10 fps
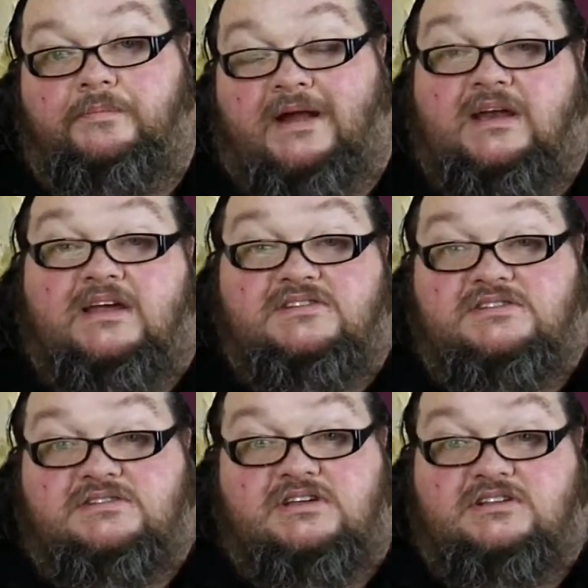But
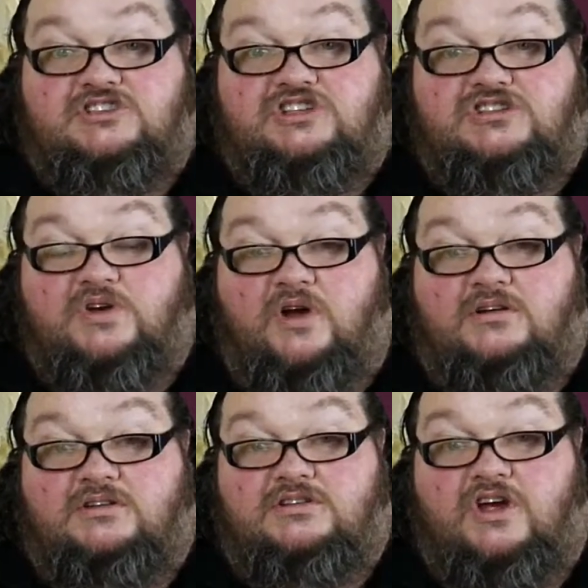yes, she's got,
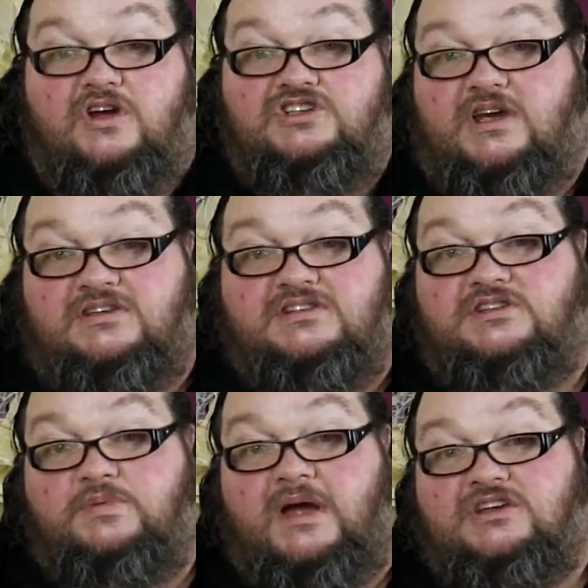her chest
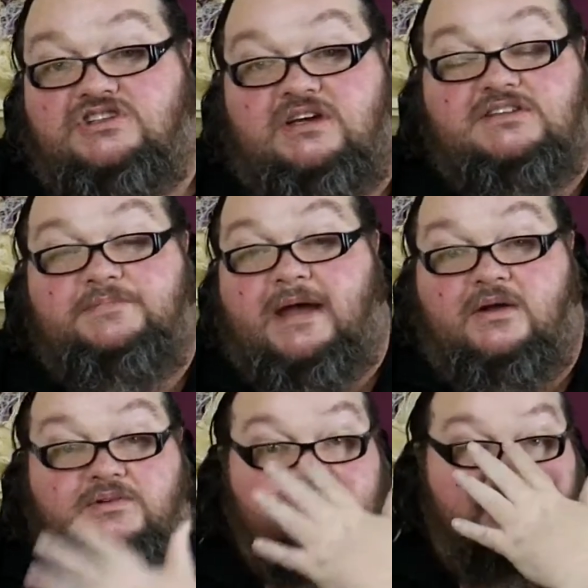is wet, she gets
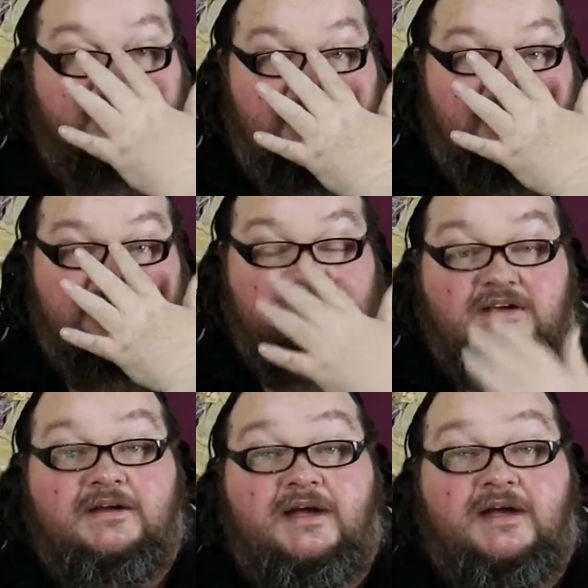back onto the nest.